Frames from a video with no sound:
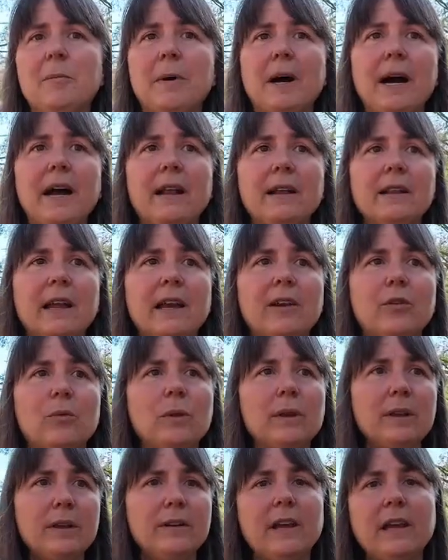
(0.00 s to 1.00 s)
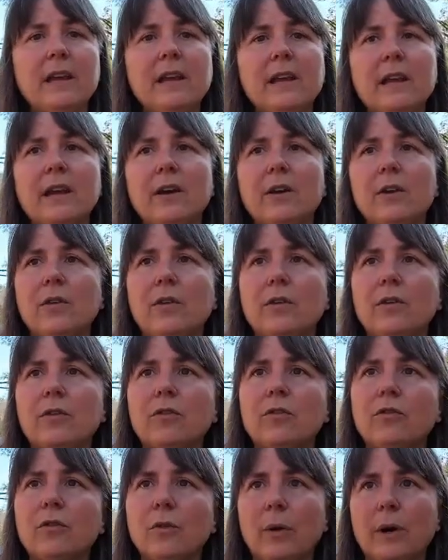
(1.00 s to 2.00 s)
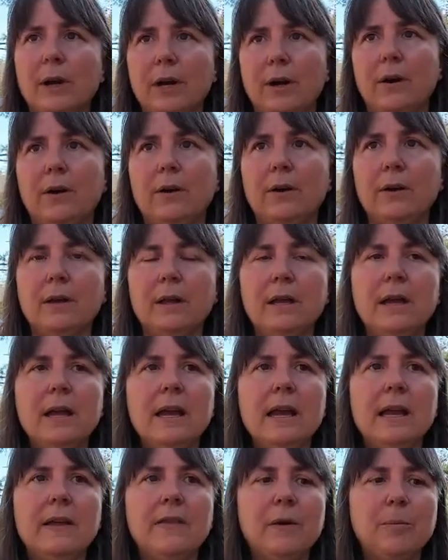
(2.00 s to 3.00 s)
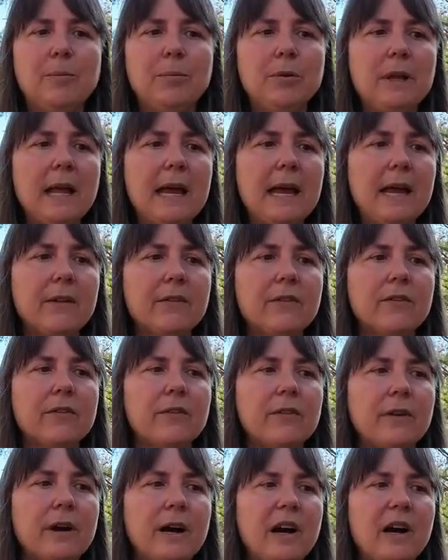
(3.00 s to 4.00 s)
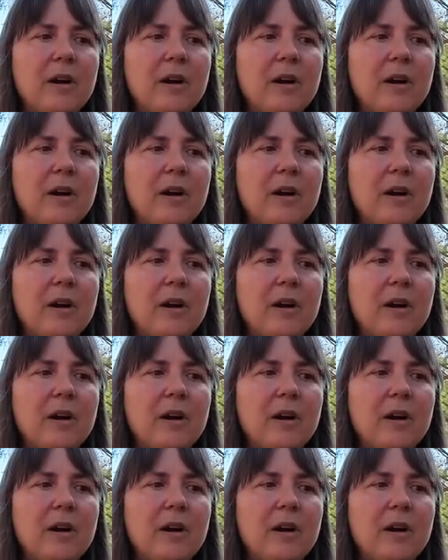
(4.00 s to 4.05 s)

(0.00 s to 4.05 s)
by like really taking care of the soil, the plants